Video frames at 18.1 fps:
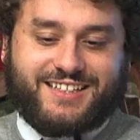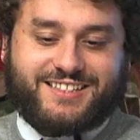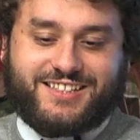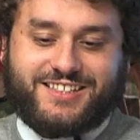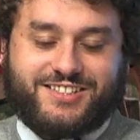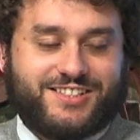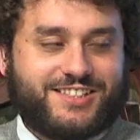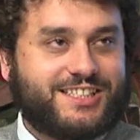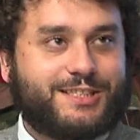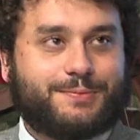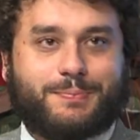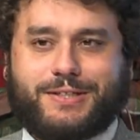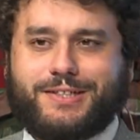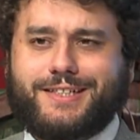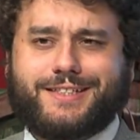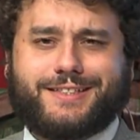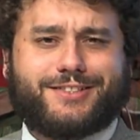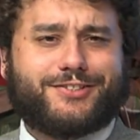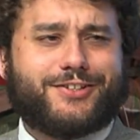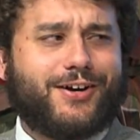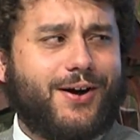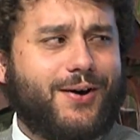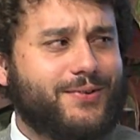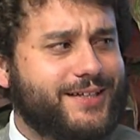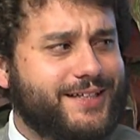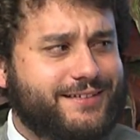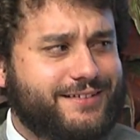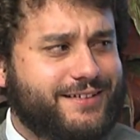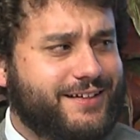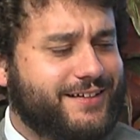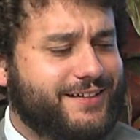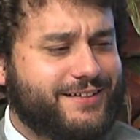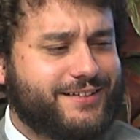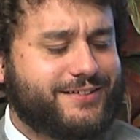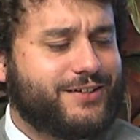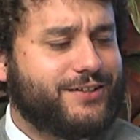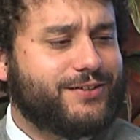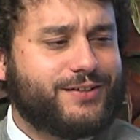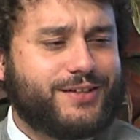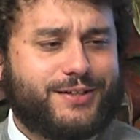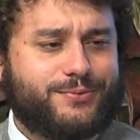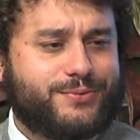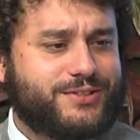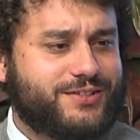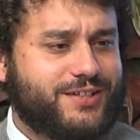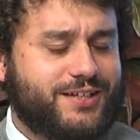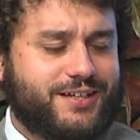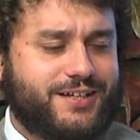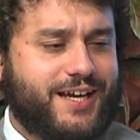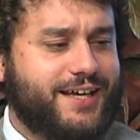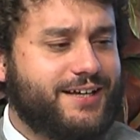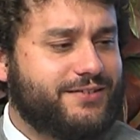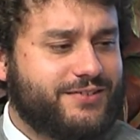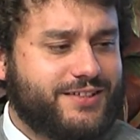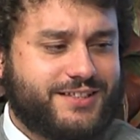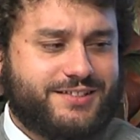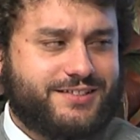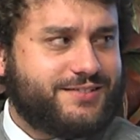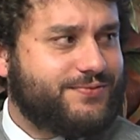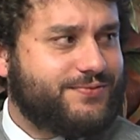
his experience calling, or he was an analyst